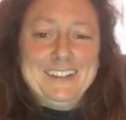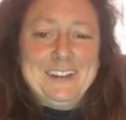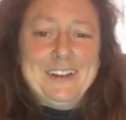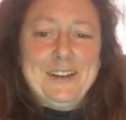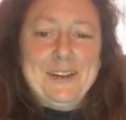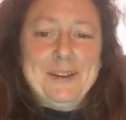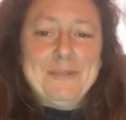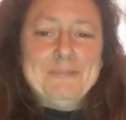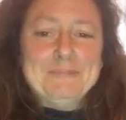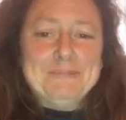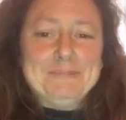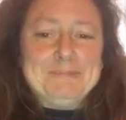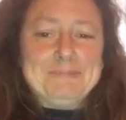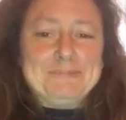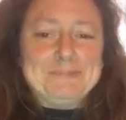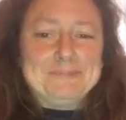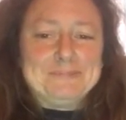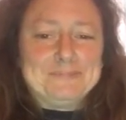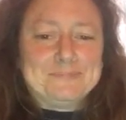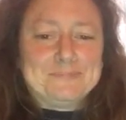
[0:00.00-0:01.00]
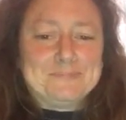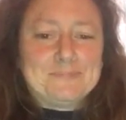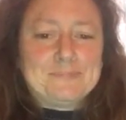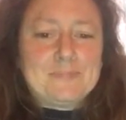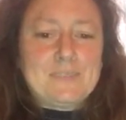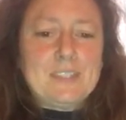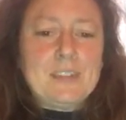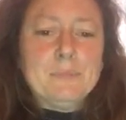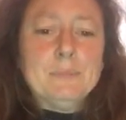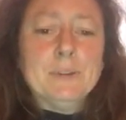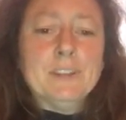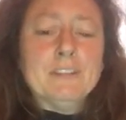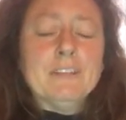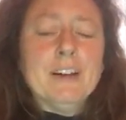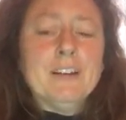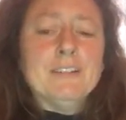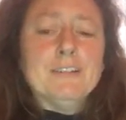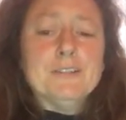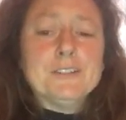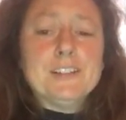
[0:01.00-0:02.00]
But there
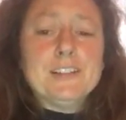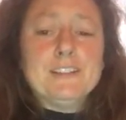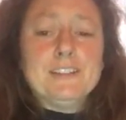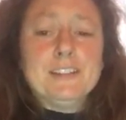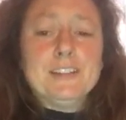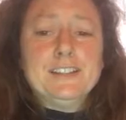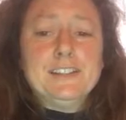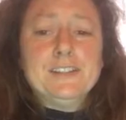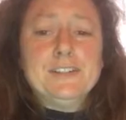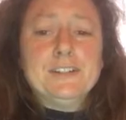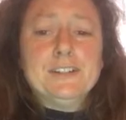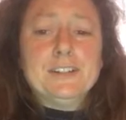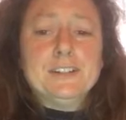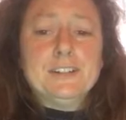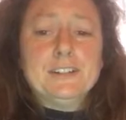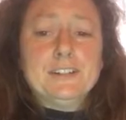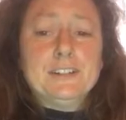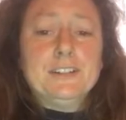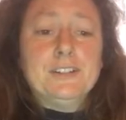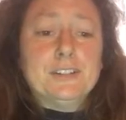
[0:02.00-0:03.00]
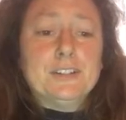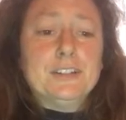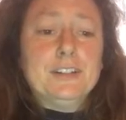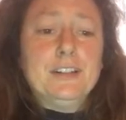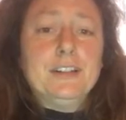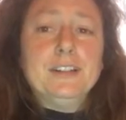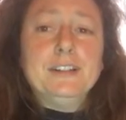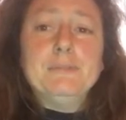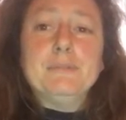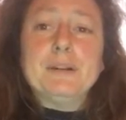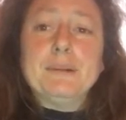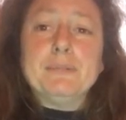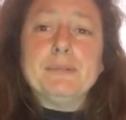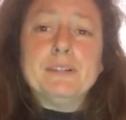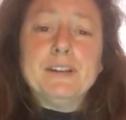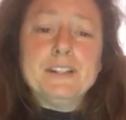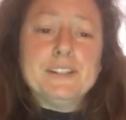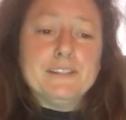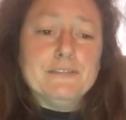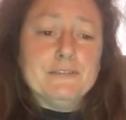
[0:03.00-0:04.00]
are also things you can learn in
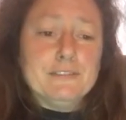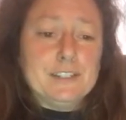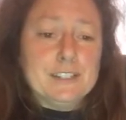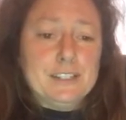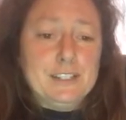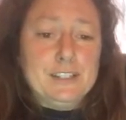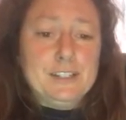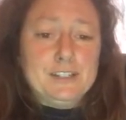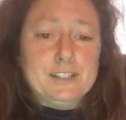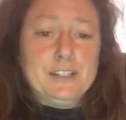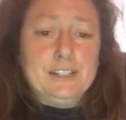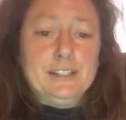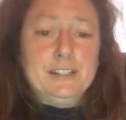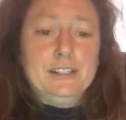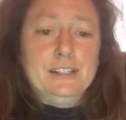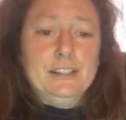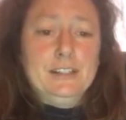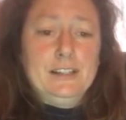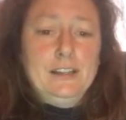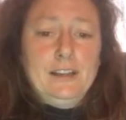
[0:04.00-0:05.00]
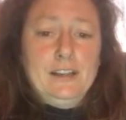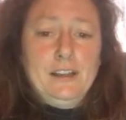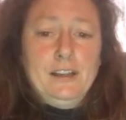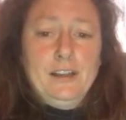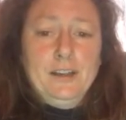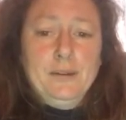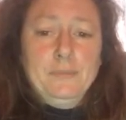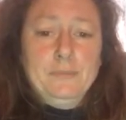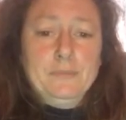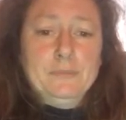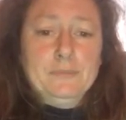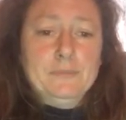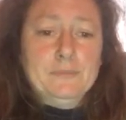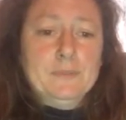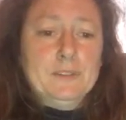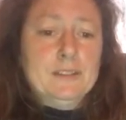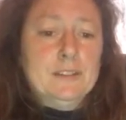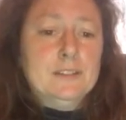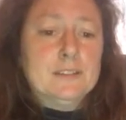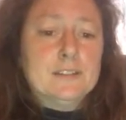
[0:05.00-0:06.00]
preparation for teaching.
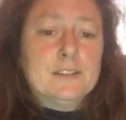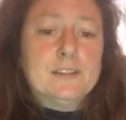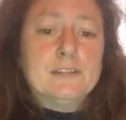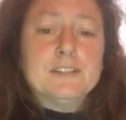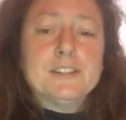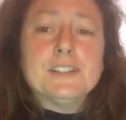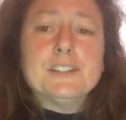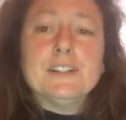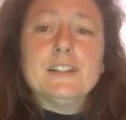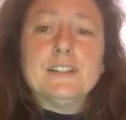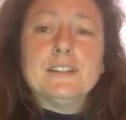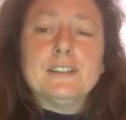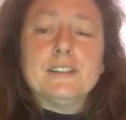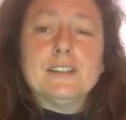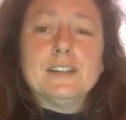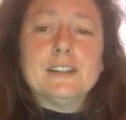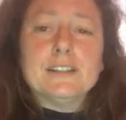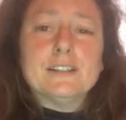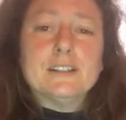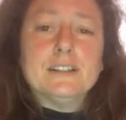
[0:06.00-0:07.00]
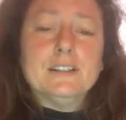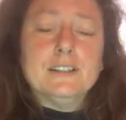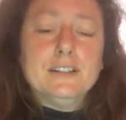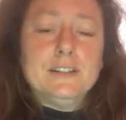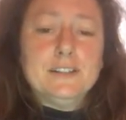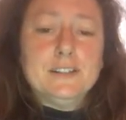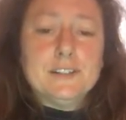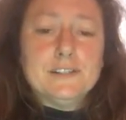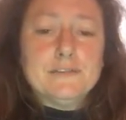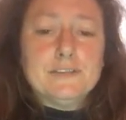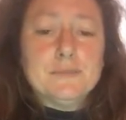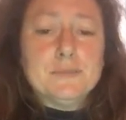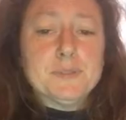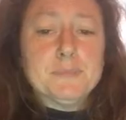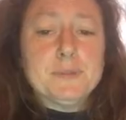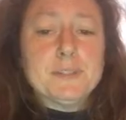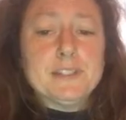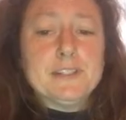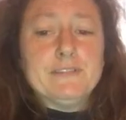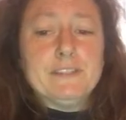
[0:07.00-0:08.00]
So there are certain things that learners from
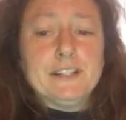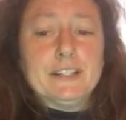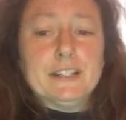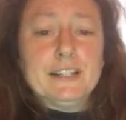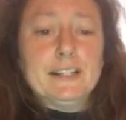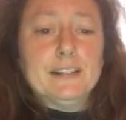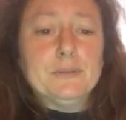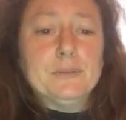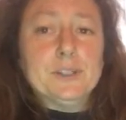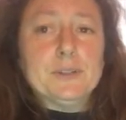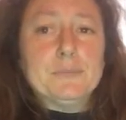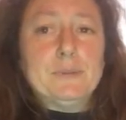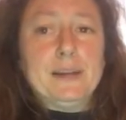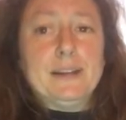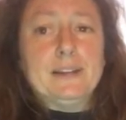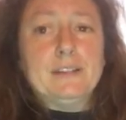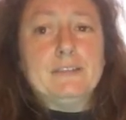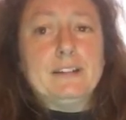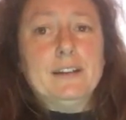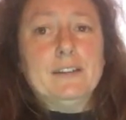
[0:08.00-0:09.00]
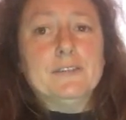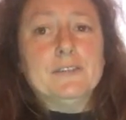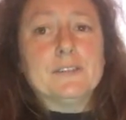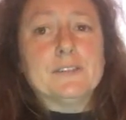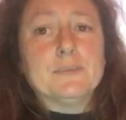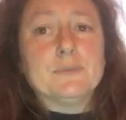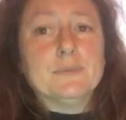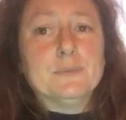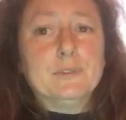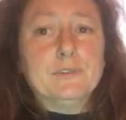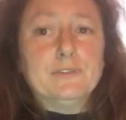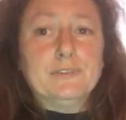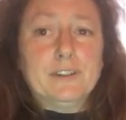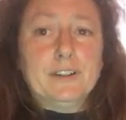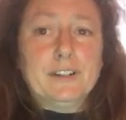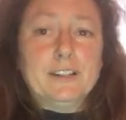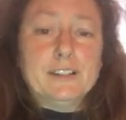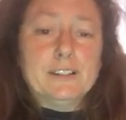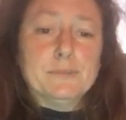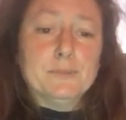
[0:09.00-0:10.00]
specific language backgrounds will
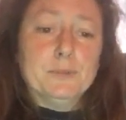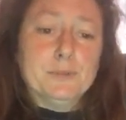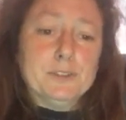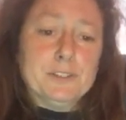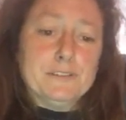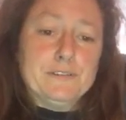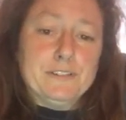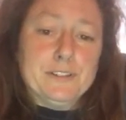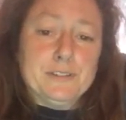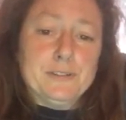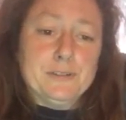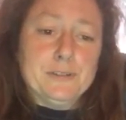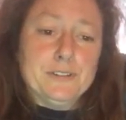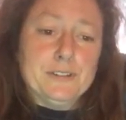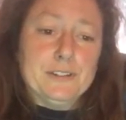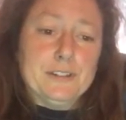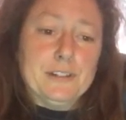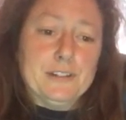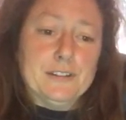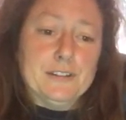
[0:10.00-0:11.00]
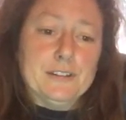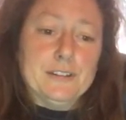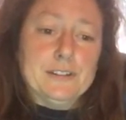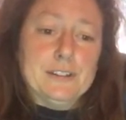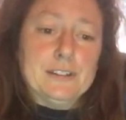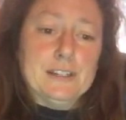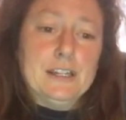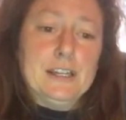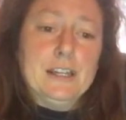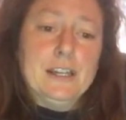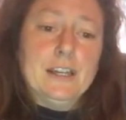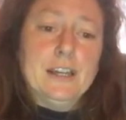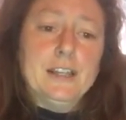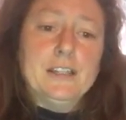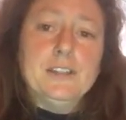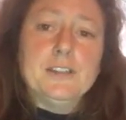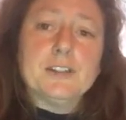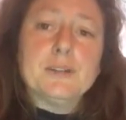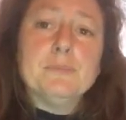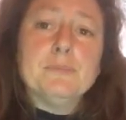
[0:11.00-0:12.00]
find more difficult than others.
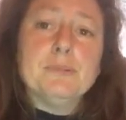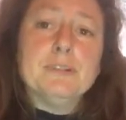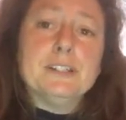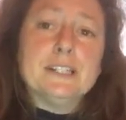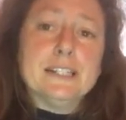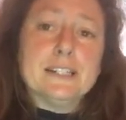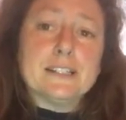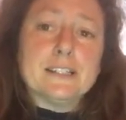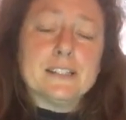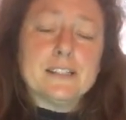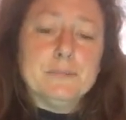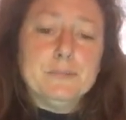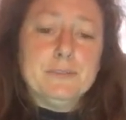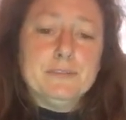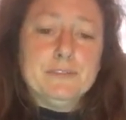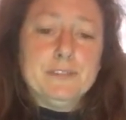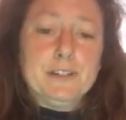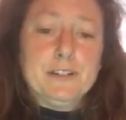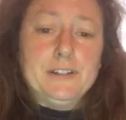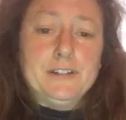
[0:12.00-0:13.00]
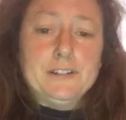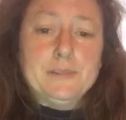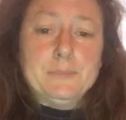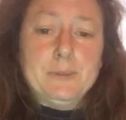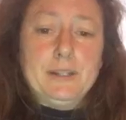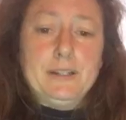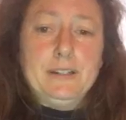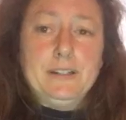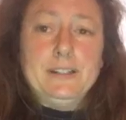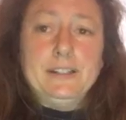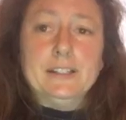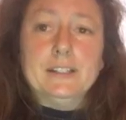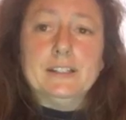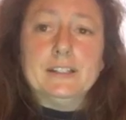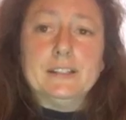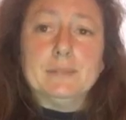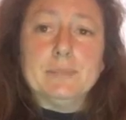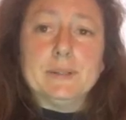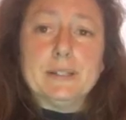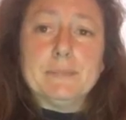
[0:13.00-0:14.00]
And you can predict some of those by learning a
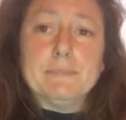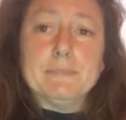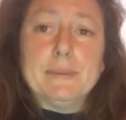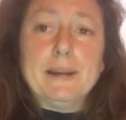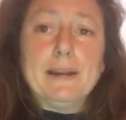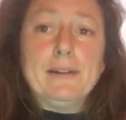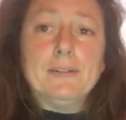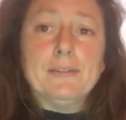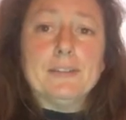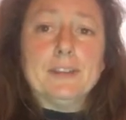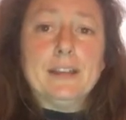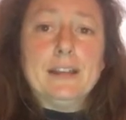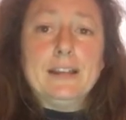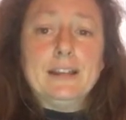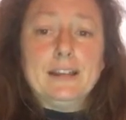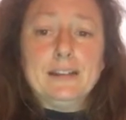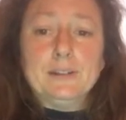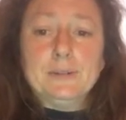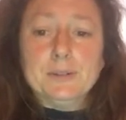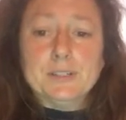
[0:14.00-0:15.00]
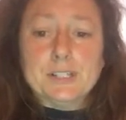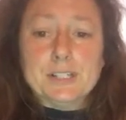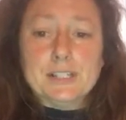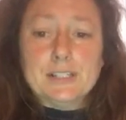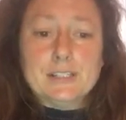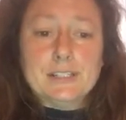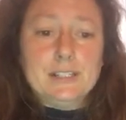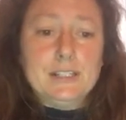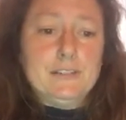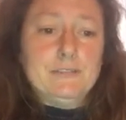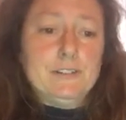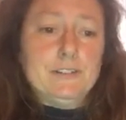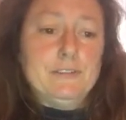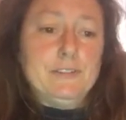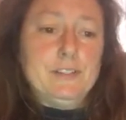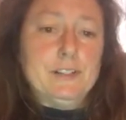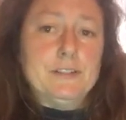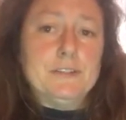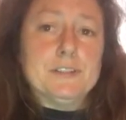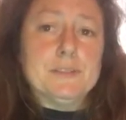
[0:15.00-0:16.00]
little bit about their languages, even
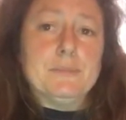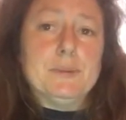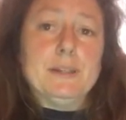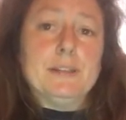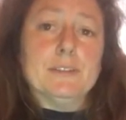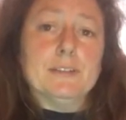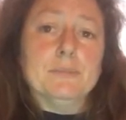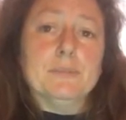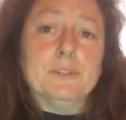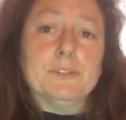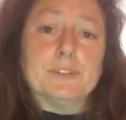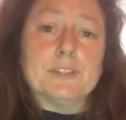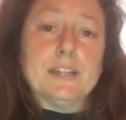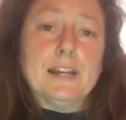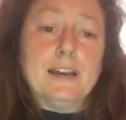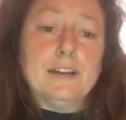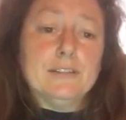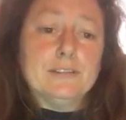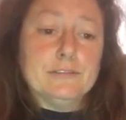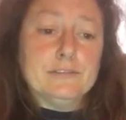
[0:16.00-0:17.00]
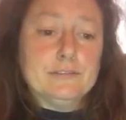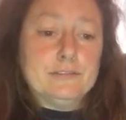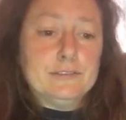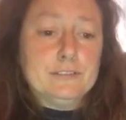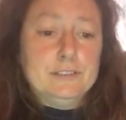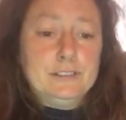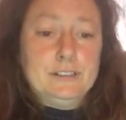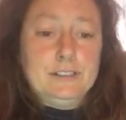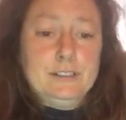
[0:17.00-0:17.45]
if you don't speak them yourself.